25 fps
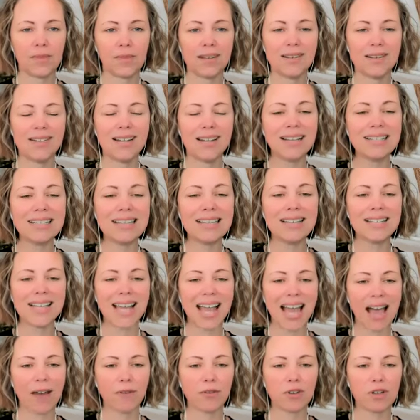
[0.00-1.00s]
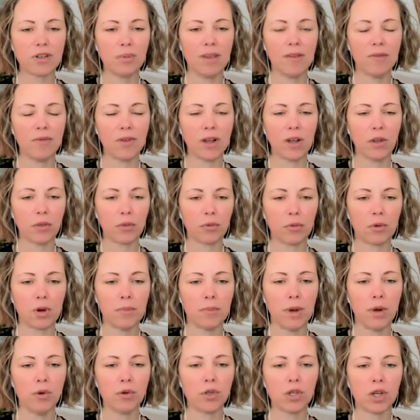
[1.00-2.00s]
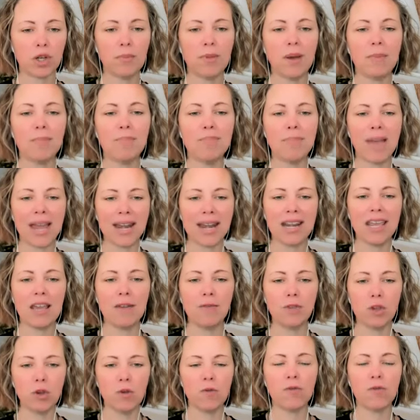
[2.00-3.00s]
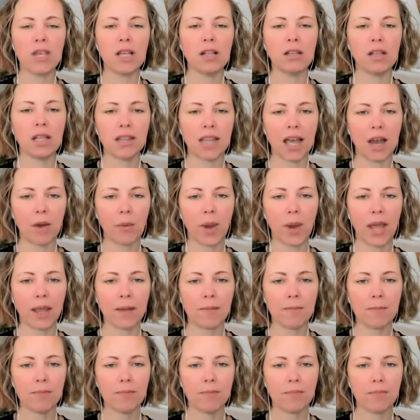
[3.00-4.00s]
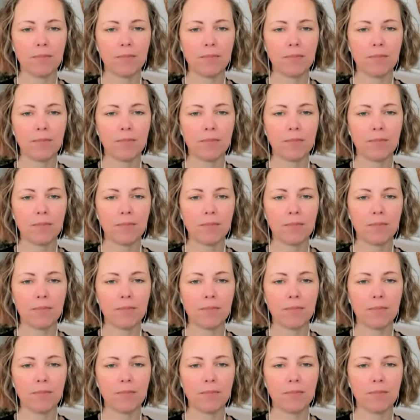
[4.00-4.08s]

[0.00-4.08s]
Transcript: It doesn't have to be felt through emotion, but many of you feel it that way.